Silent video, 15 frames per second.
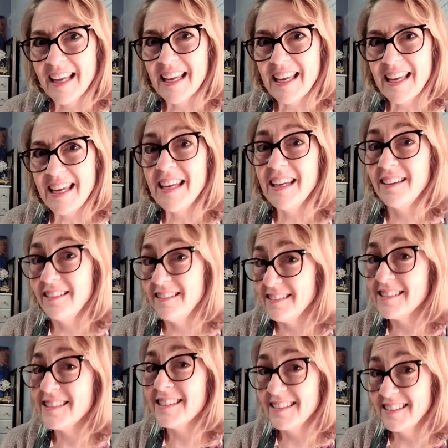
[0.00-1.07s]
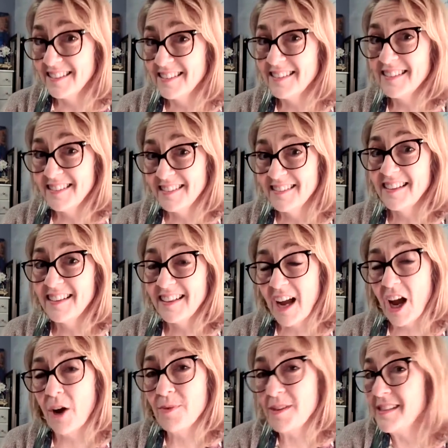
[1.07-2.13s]
He is
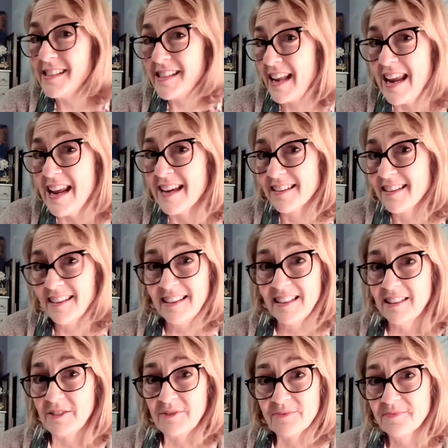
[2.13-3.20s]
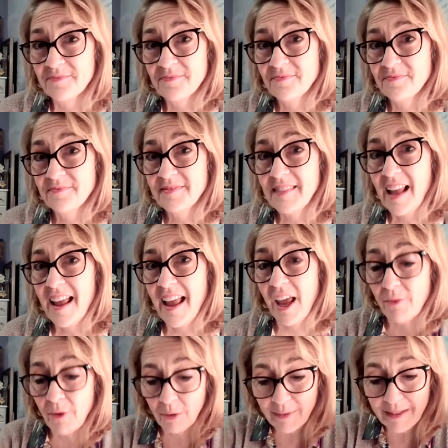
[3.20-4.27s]
how we stand.
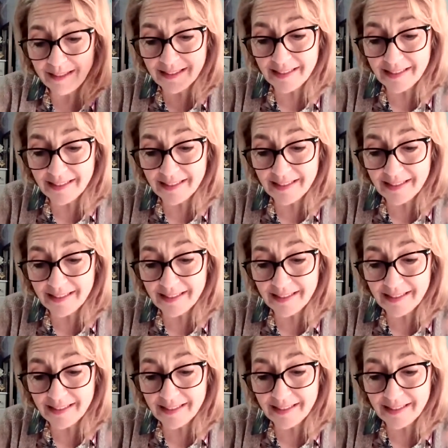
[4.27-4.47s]
And when we